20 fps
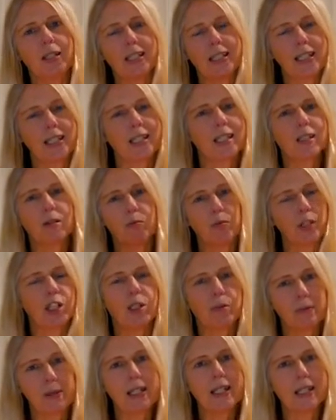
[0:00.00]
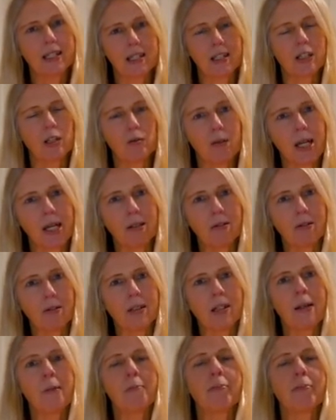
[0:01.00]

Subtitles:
system which spins it around.